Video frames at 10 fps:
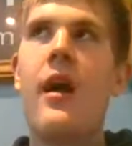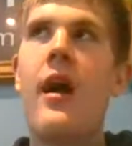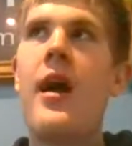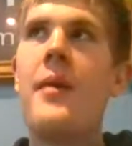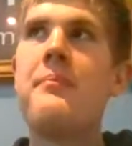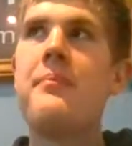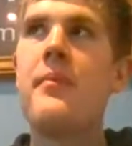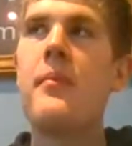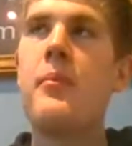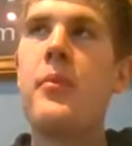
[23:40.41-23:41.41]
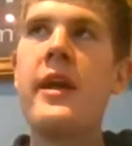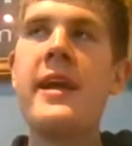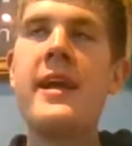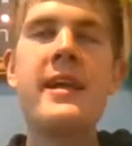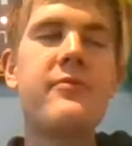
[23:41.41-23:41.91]
But
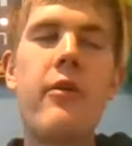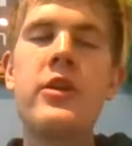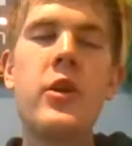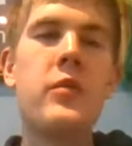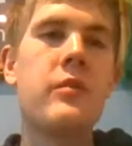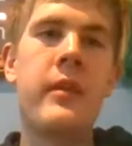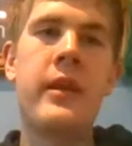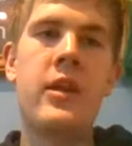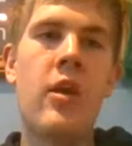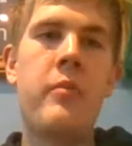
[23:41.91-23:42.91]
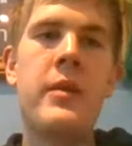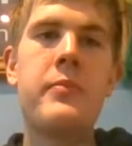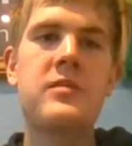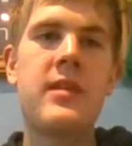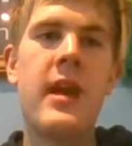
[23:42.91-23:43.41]
it is very new to me.
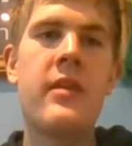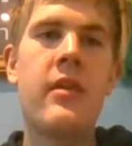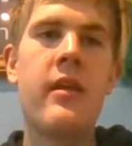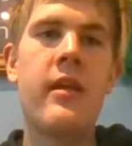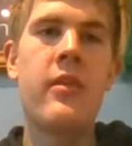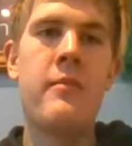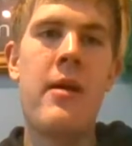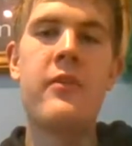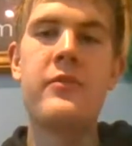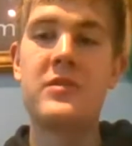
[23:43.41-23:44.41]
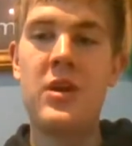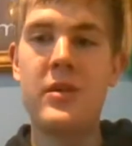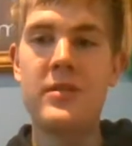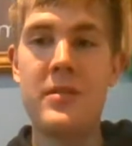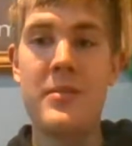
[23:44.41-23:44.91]
People say that the marathon
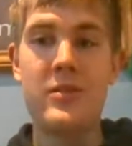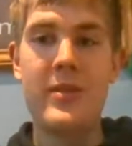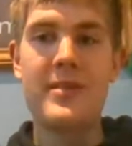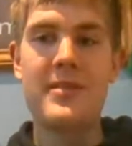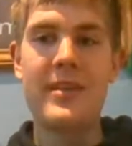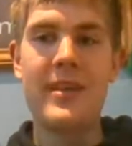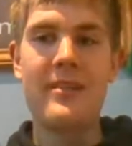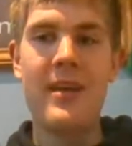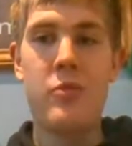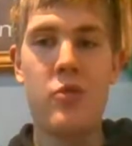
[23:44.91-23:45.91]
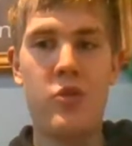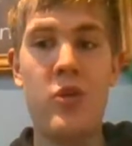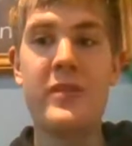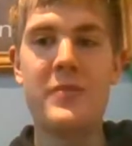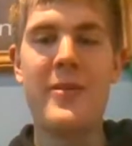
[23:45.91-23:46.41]
starts at mile 20. And I'm sure
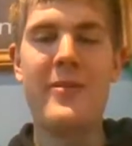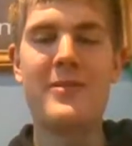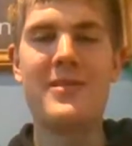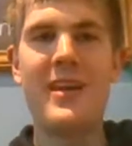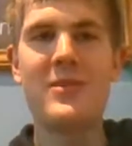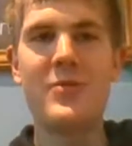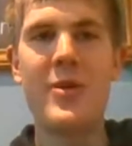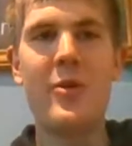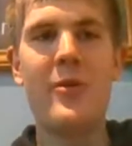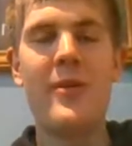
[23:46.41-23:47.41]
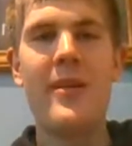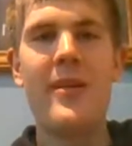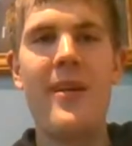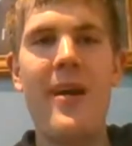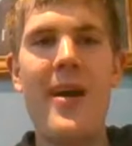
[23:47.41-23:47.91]
you've experienced that as well.
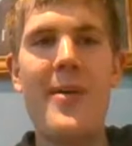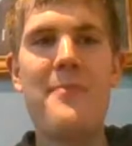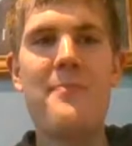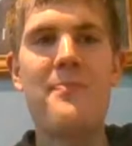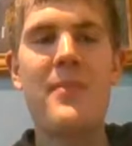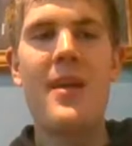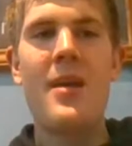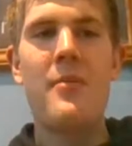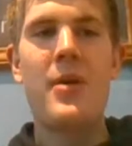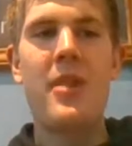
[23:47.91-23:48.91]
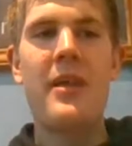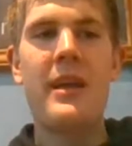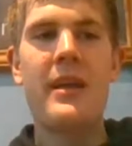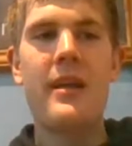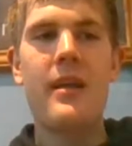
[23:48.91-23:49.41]
But I
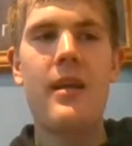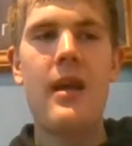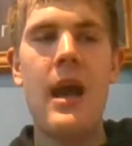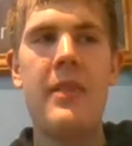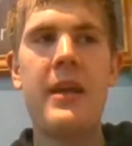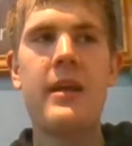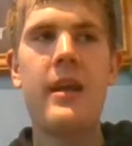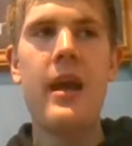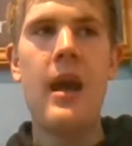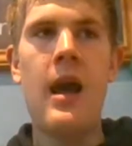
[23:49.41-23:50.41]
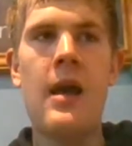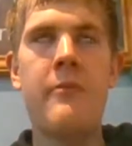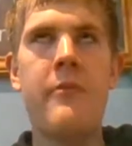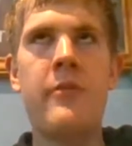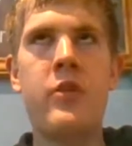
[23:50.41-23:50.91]
think
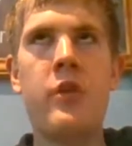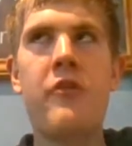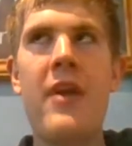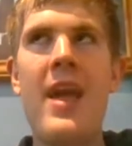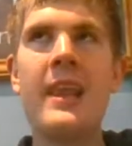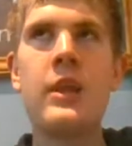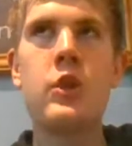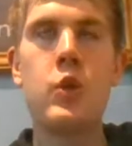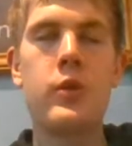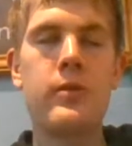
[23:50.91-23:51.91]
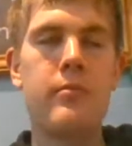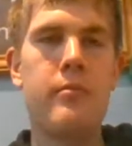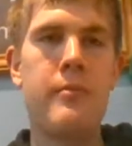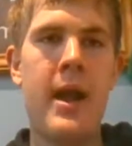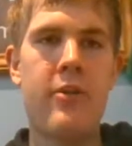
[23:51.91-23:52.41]
I've got a fairly good
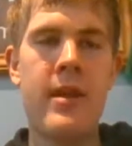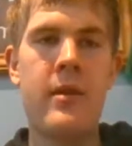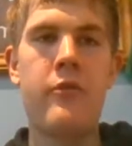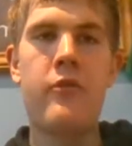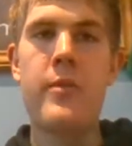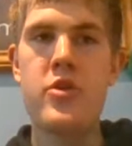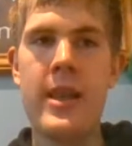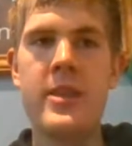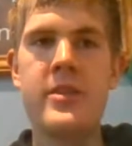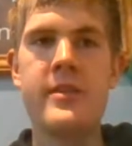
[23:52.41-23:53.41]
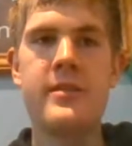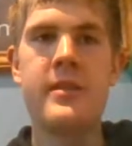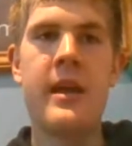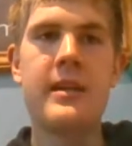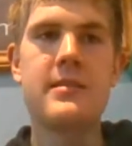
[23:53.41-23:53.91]
background from my challenges
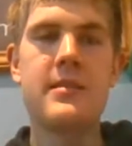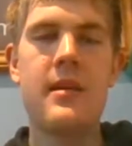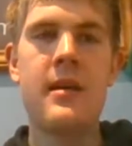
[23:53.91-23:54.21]
in that,